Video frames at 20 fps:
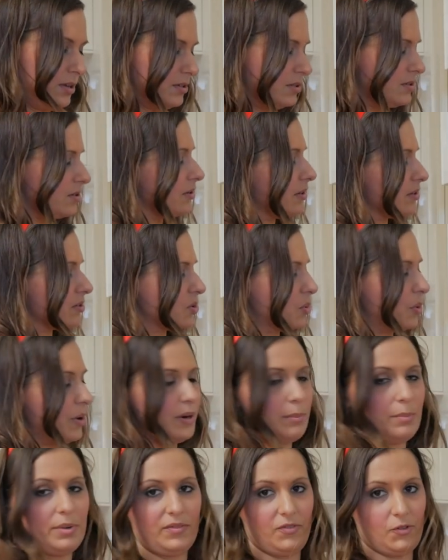So there's
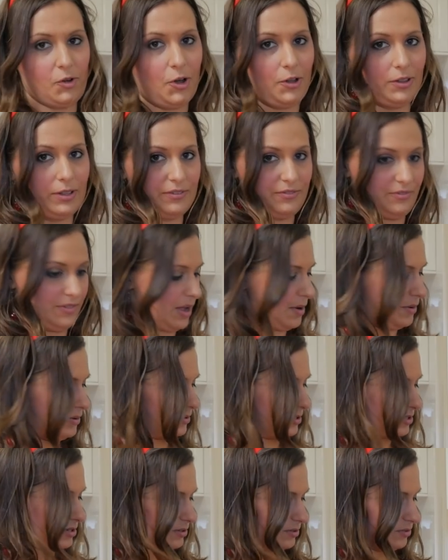quite a bit of
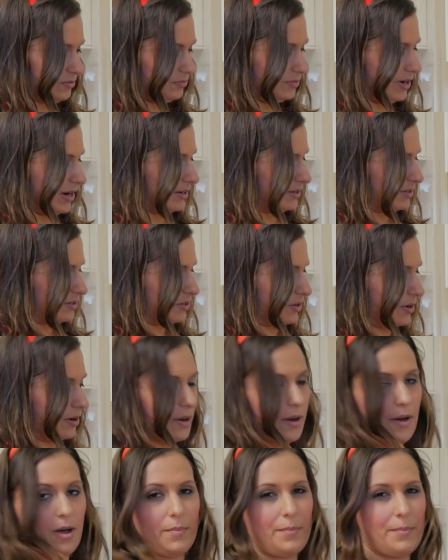cauliflower to the rest, so
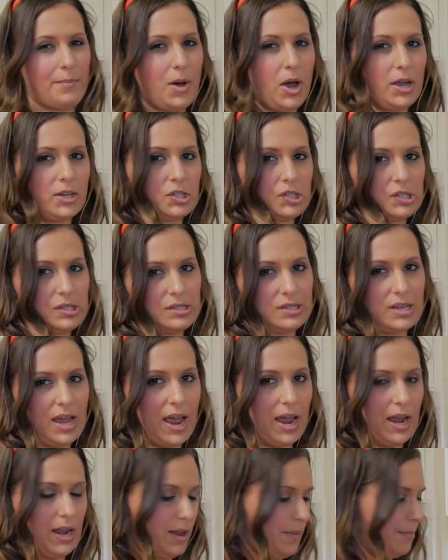I might just
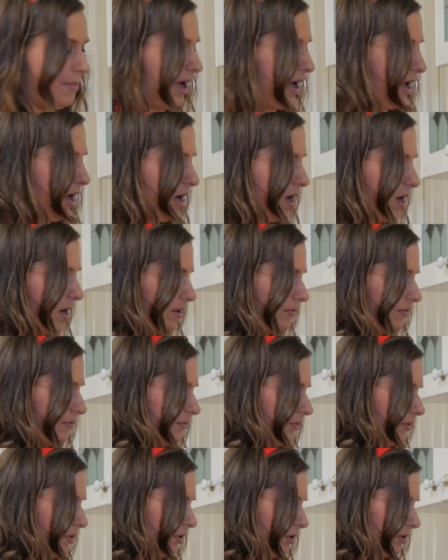add about half
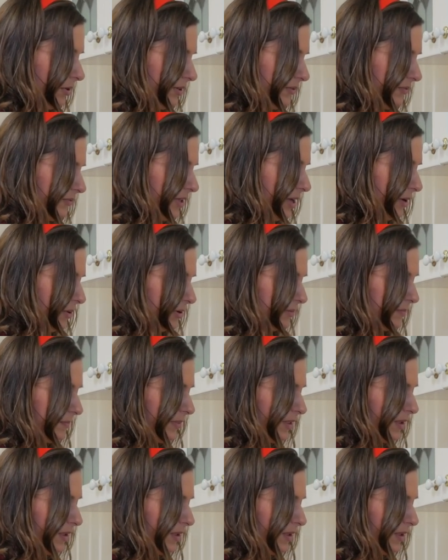of the cauliflower.